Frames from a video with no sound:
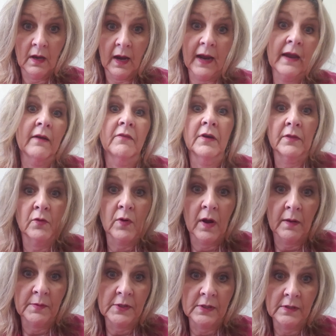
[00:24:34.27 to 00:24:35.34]
I have other
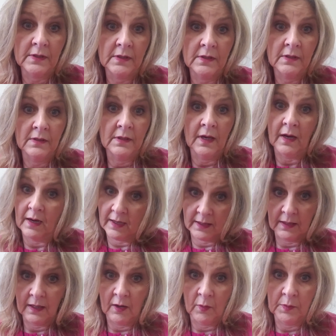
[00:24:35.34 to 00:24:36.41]
options that I
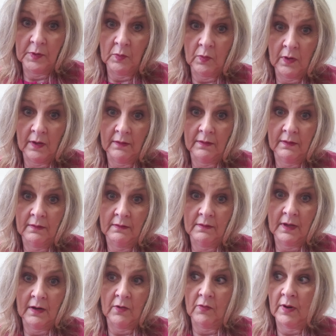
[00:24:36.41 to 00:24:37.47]
can help you with
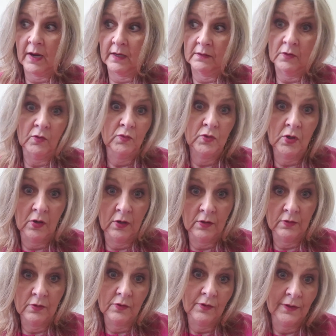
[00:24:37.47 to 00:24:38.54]
that are at no
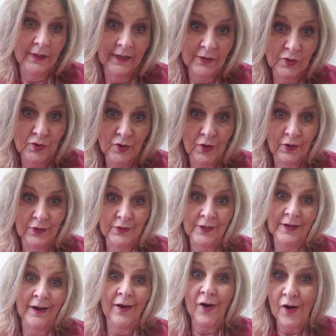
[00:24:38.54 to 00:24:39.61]
charge or less charge,
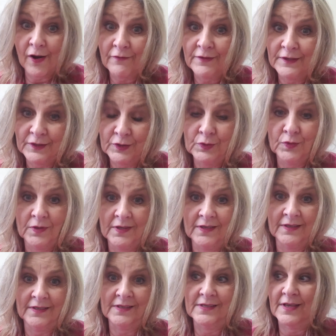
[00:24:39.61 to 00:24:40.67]
and I often do
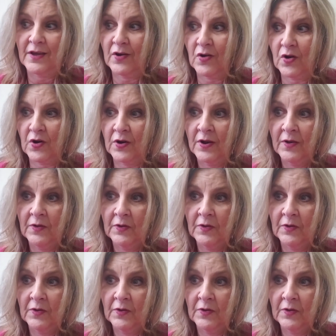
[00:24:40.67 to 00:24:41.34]
things that are